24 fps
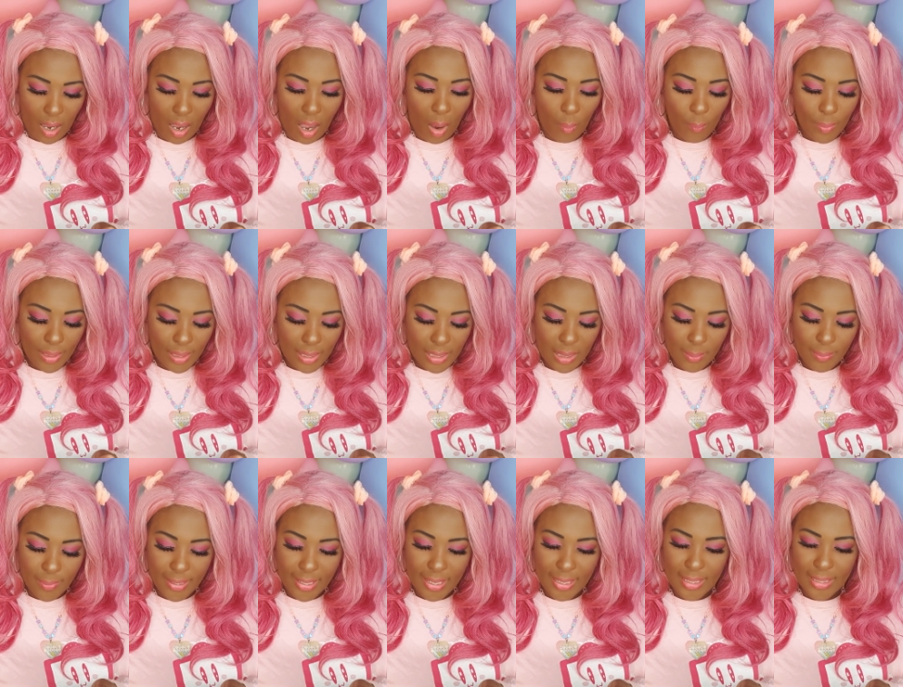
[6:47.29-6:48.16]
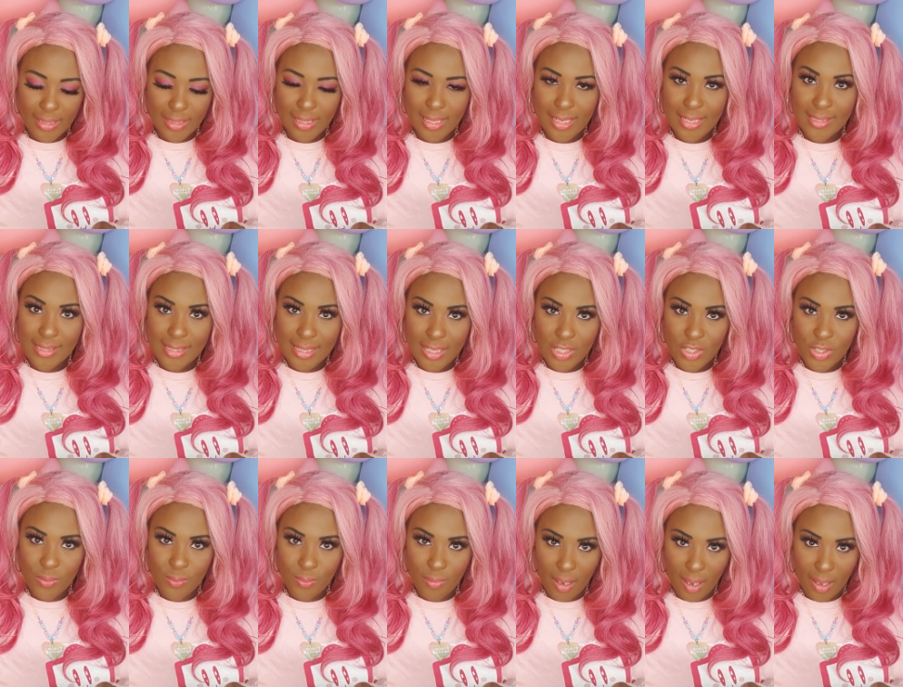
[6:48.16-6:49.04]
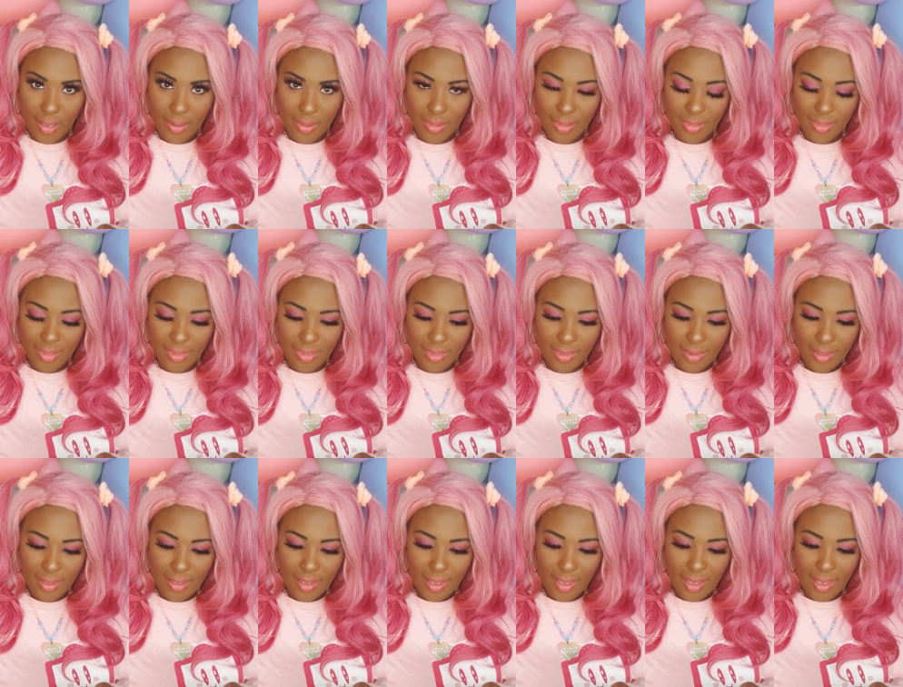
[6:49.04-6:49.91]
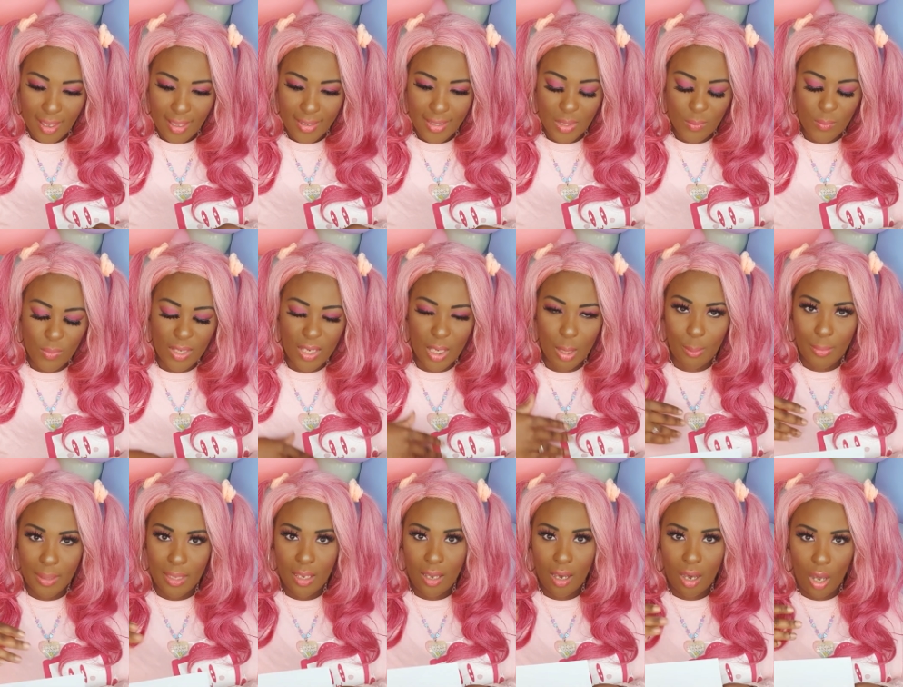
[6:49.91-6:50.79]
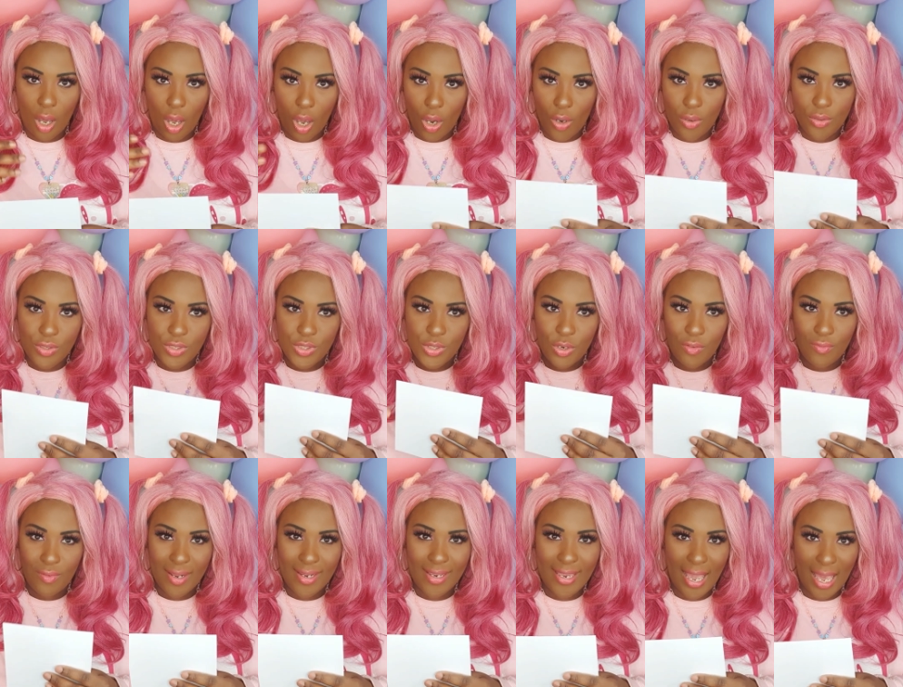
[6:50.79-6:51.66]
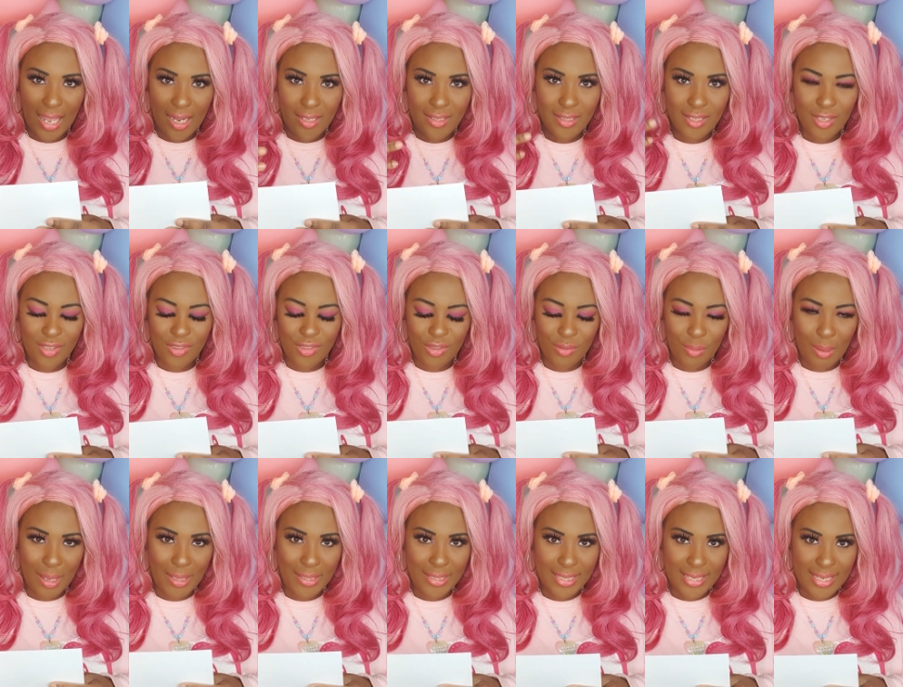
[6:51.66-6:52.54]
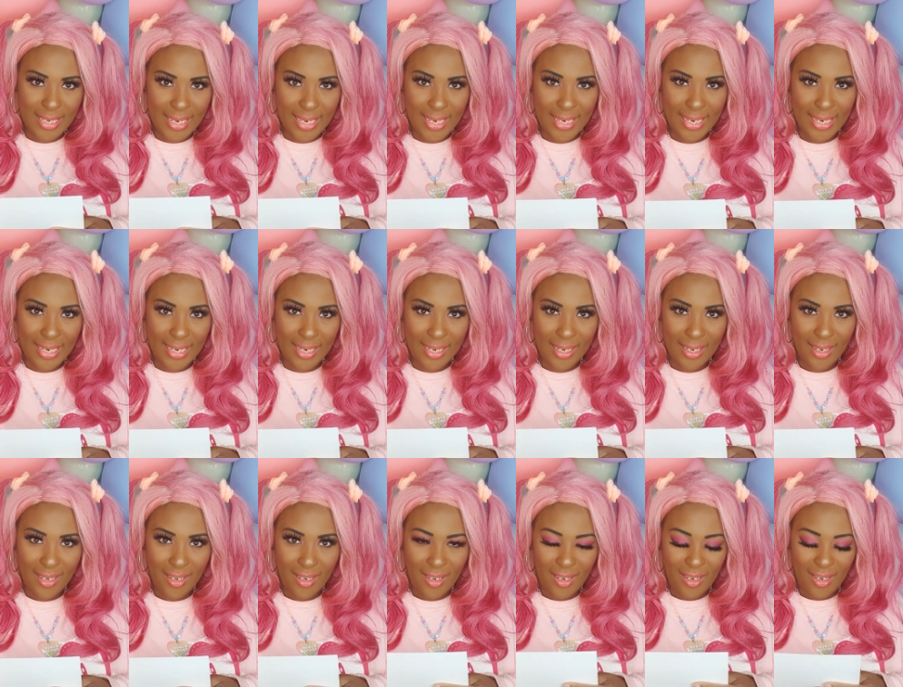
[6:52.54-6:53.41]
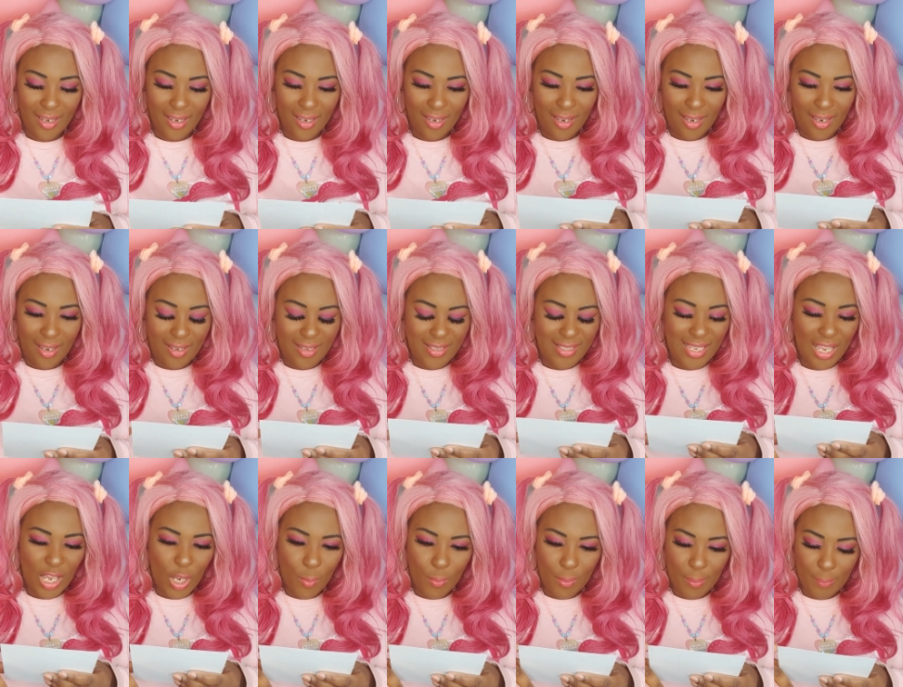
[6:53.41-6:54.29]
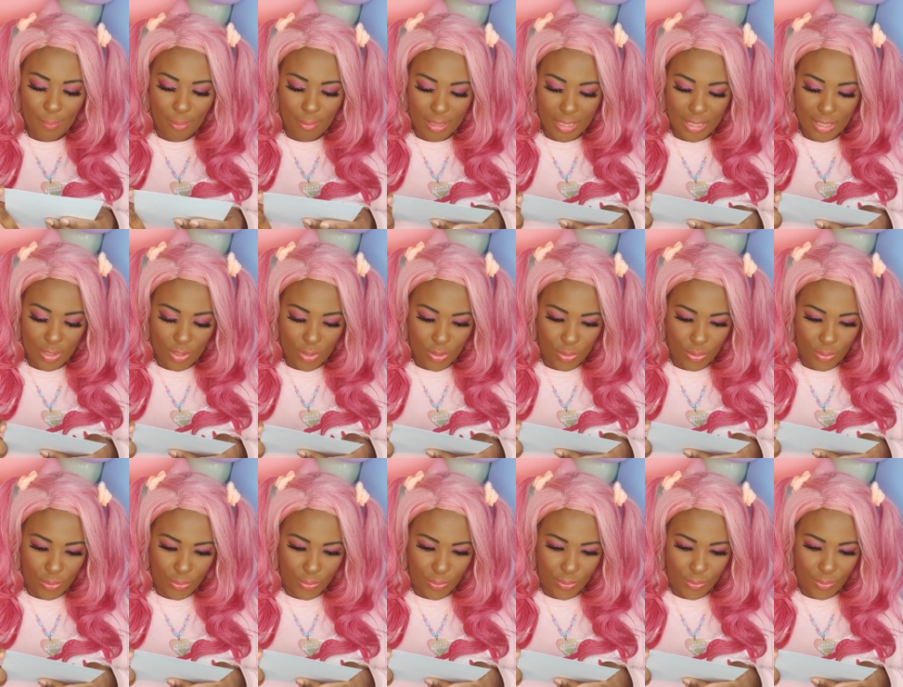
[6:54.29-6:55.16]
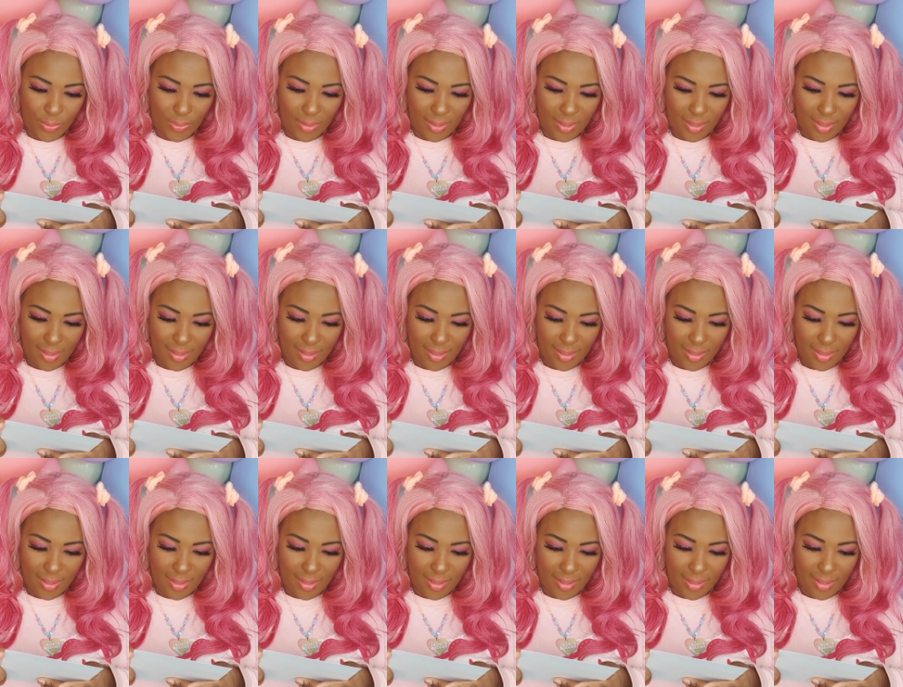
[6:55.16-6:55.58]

Are we gonna be getting these each month? And then we can make our own sort of like calendar throughout the year? Because that would be pretty cool.